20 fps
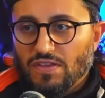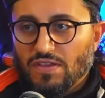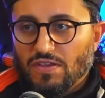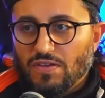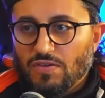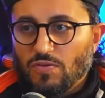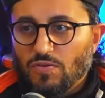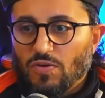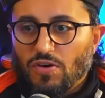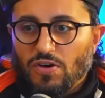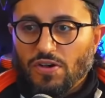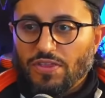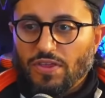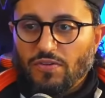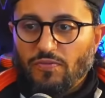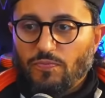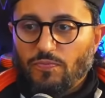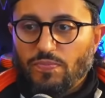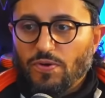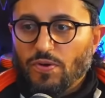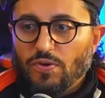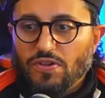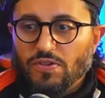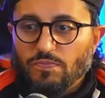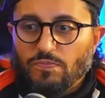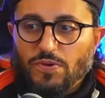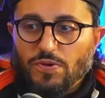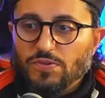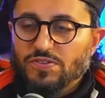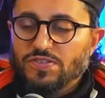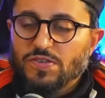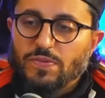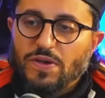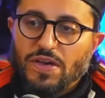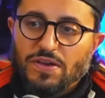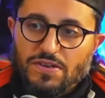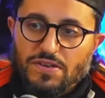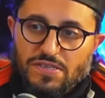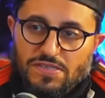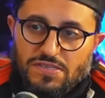who all they've post
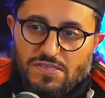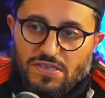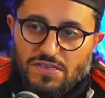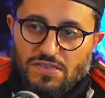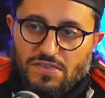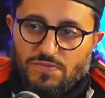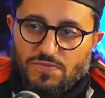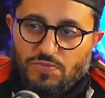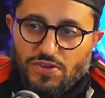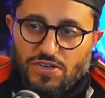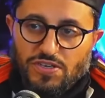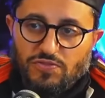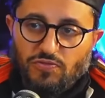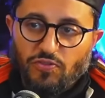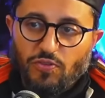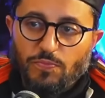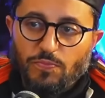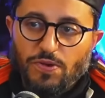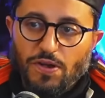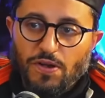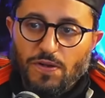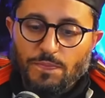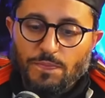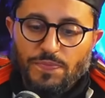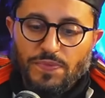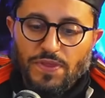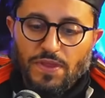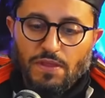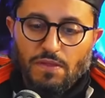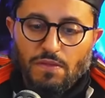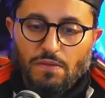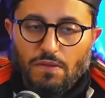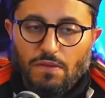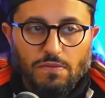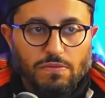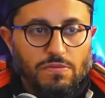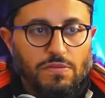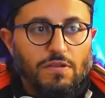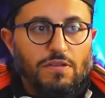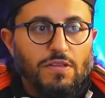about is is British football,
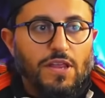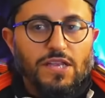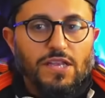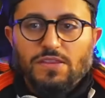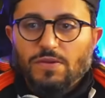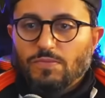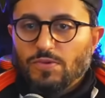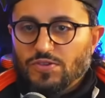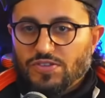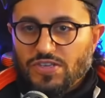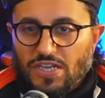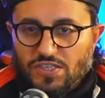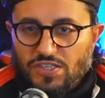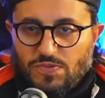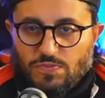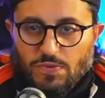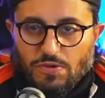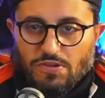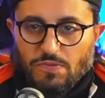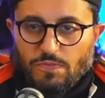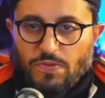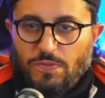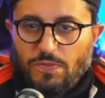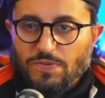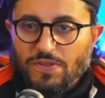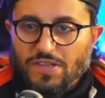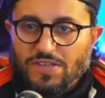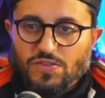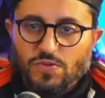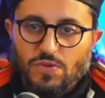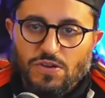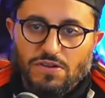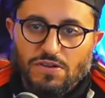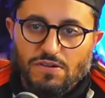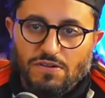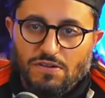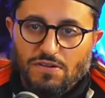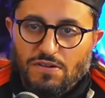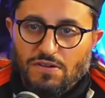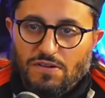they're like the most outspoken people on
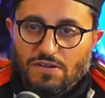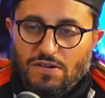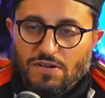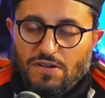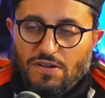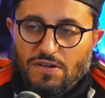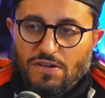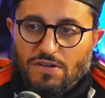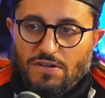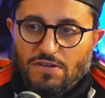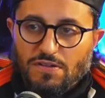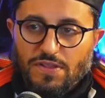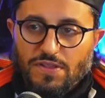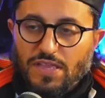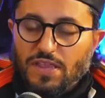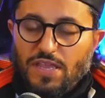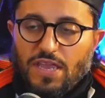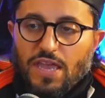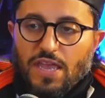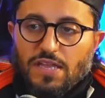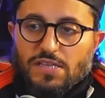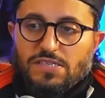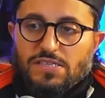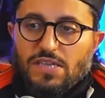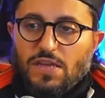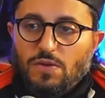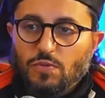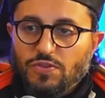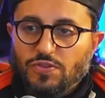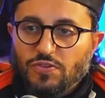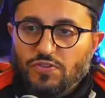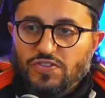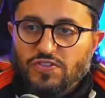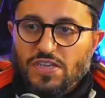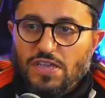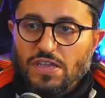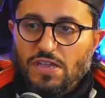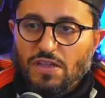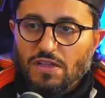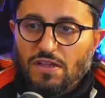Twitter. Like they can't stand what they're
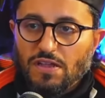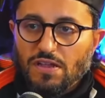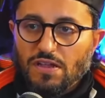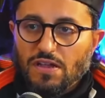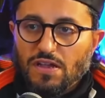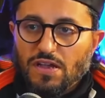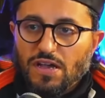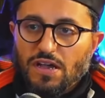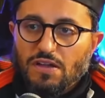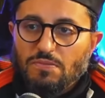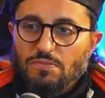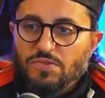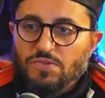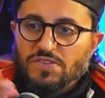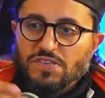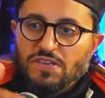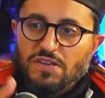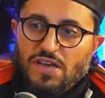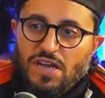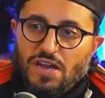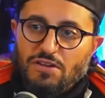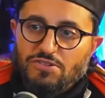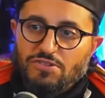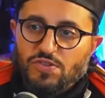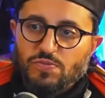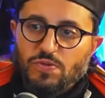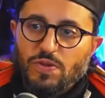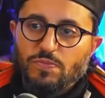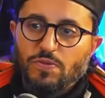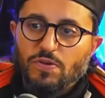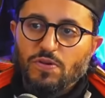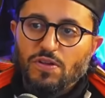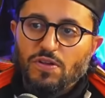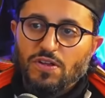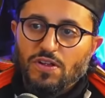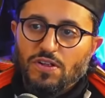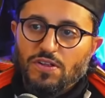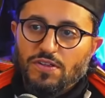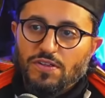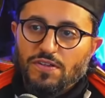seeing. I'm seeing Irish people,
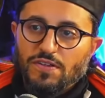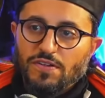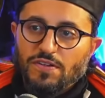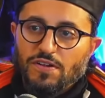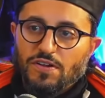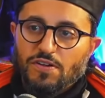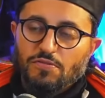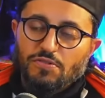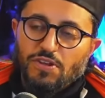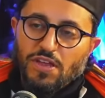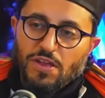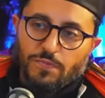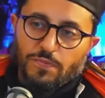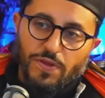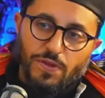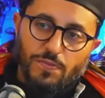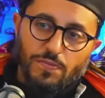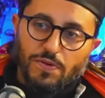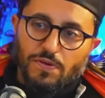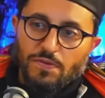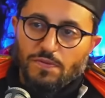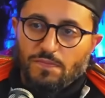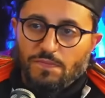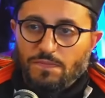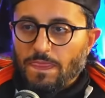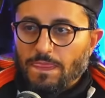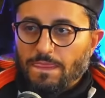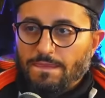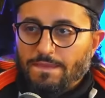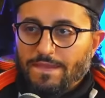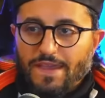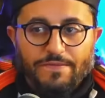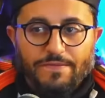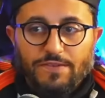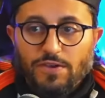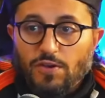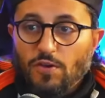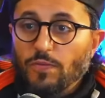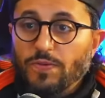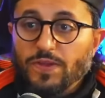Korean people have
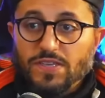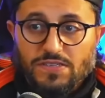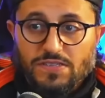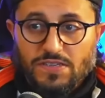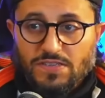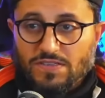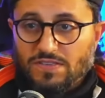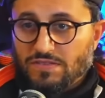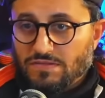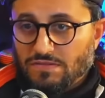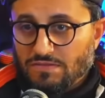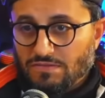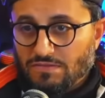no business,